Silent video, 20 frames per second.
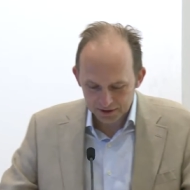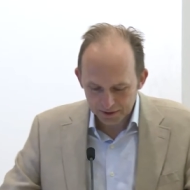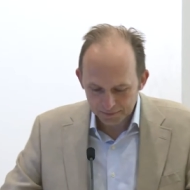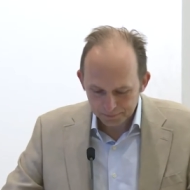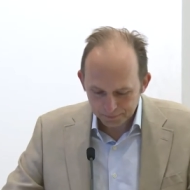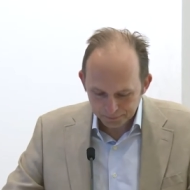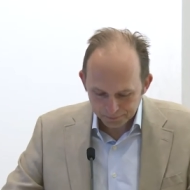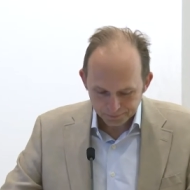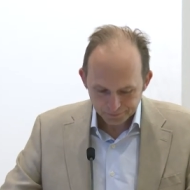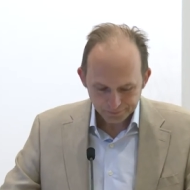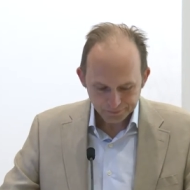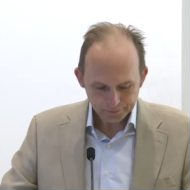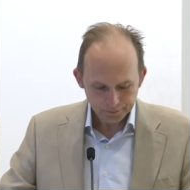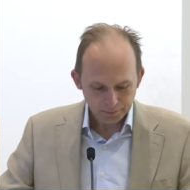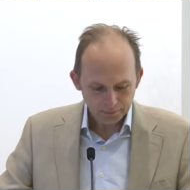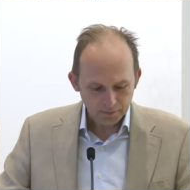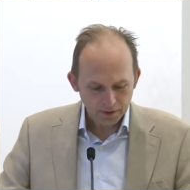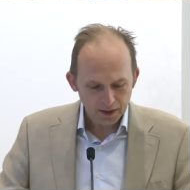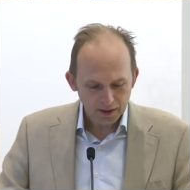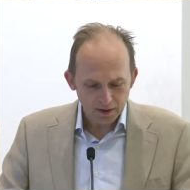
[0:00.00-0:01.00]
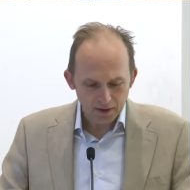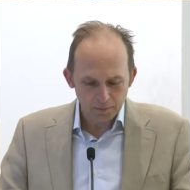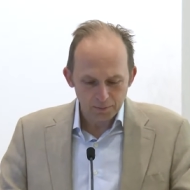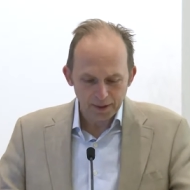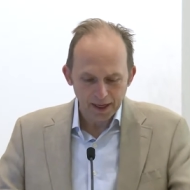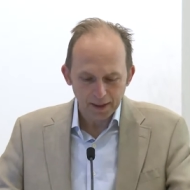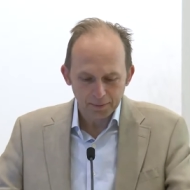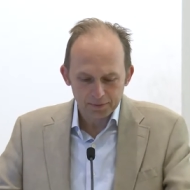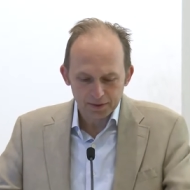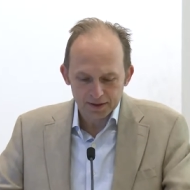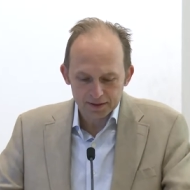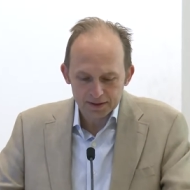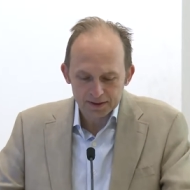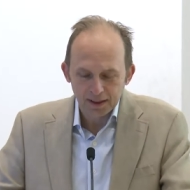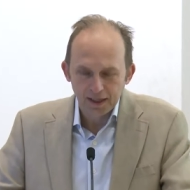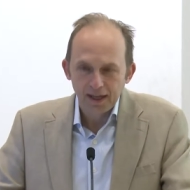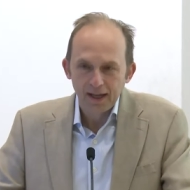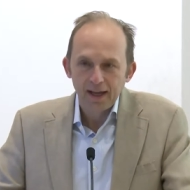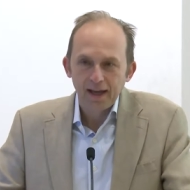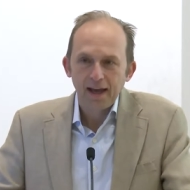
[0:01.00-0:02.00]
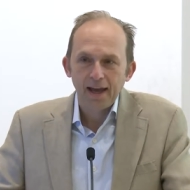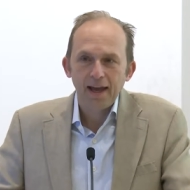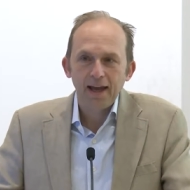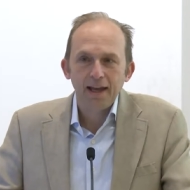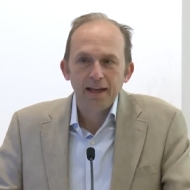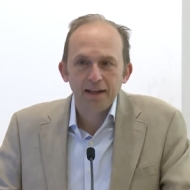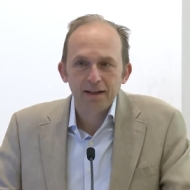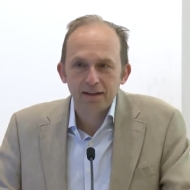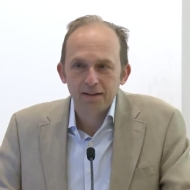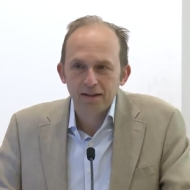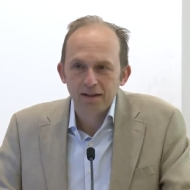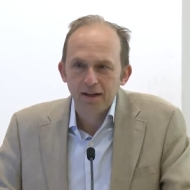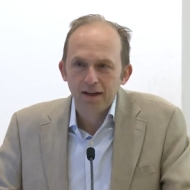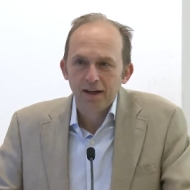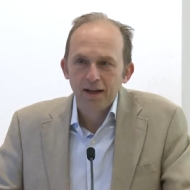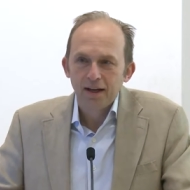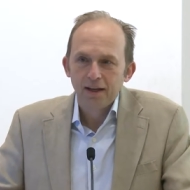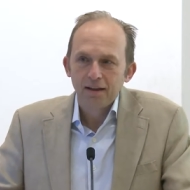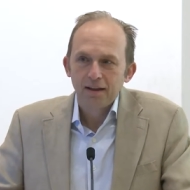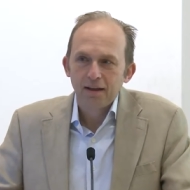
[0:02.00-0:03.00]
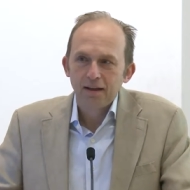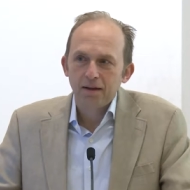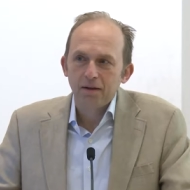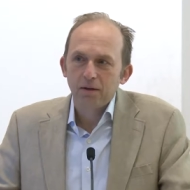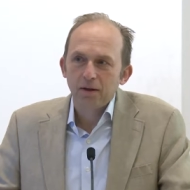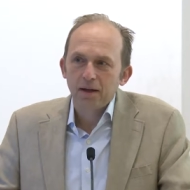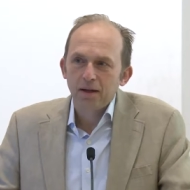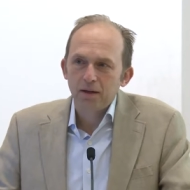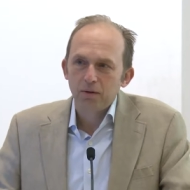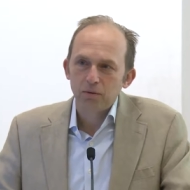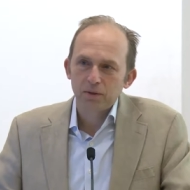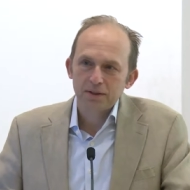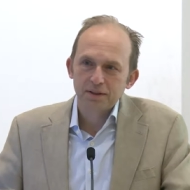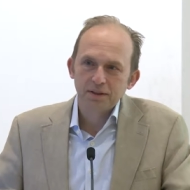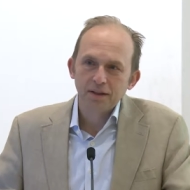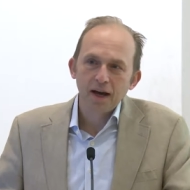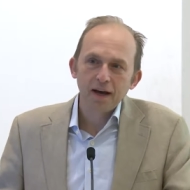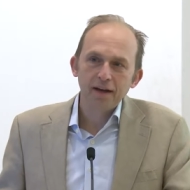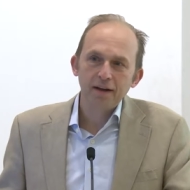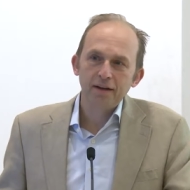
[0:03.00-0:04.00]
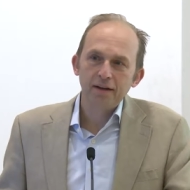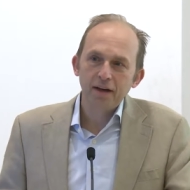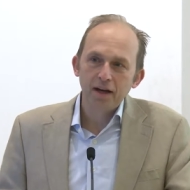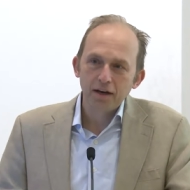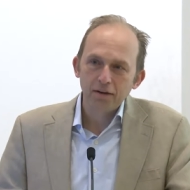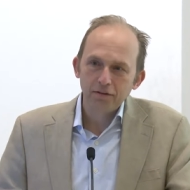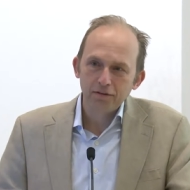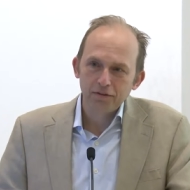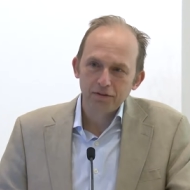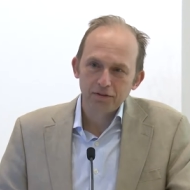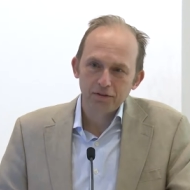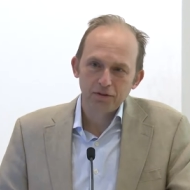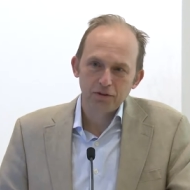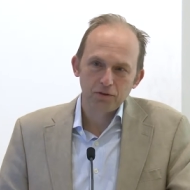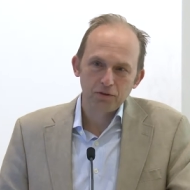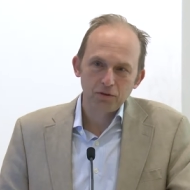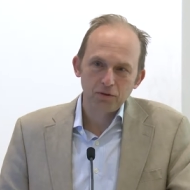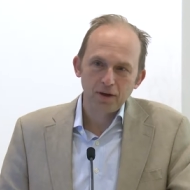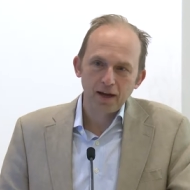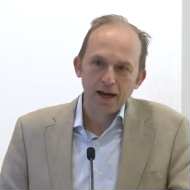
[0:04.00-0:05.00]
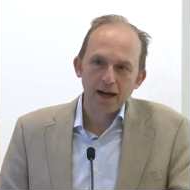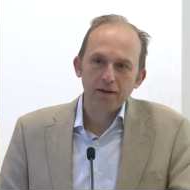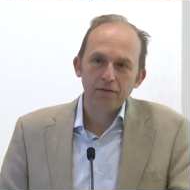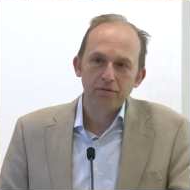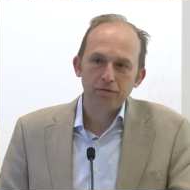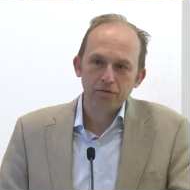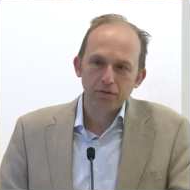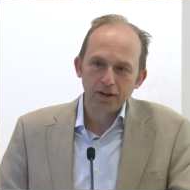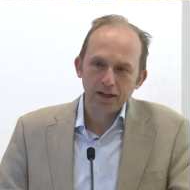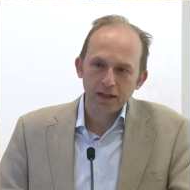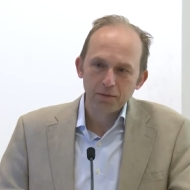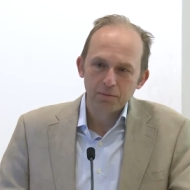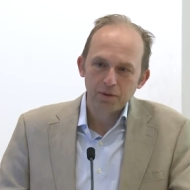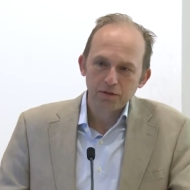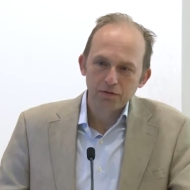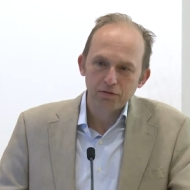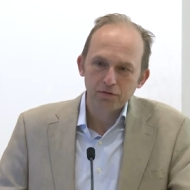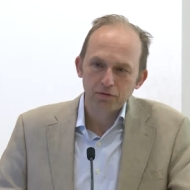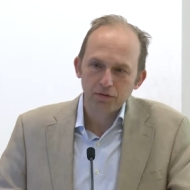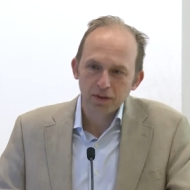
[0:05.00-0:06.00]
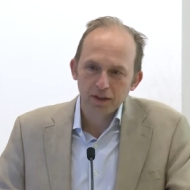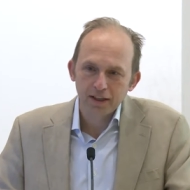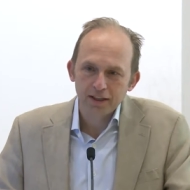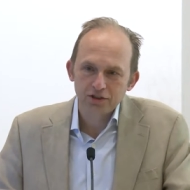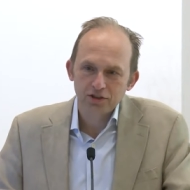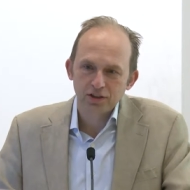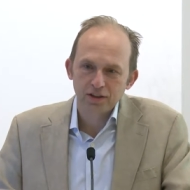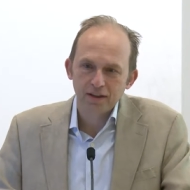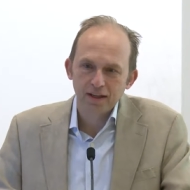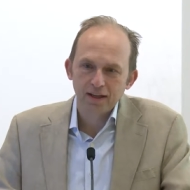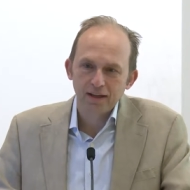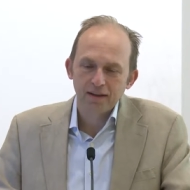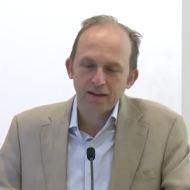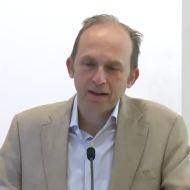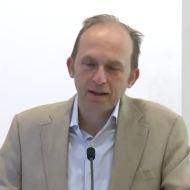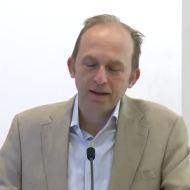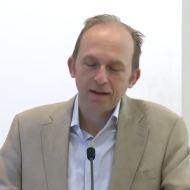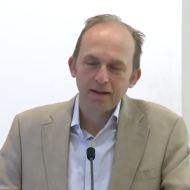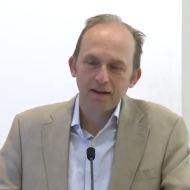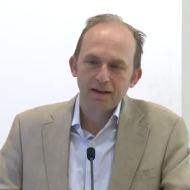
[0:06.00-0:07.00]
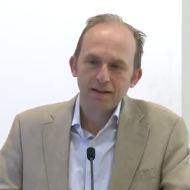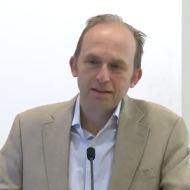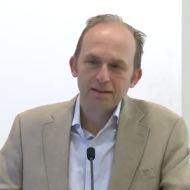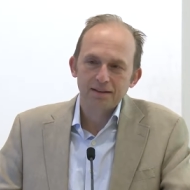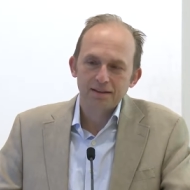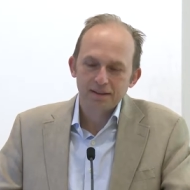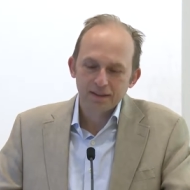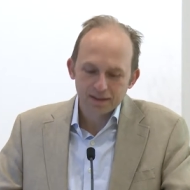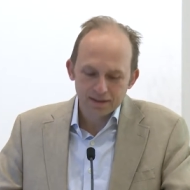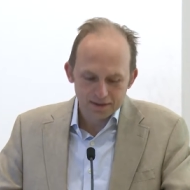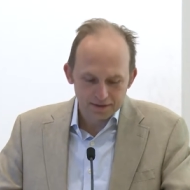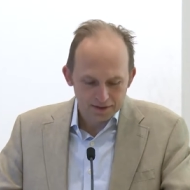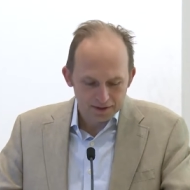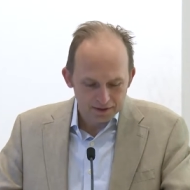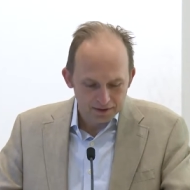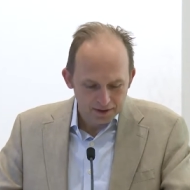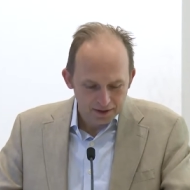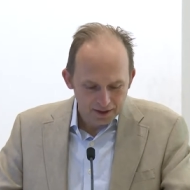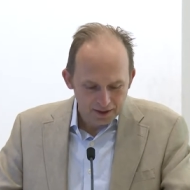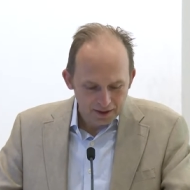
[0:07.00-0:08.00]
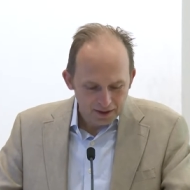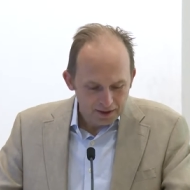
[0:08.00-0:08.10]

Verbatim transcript: And the Baptists hated, it, it was not enough to have freedom of religion. They, they insisted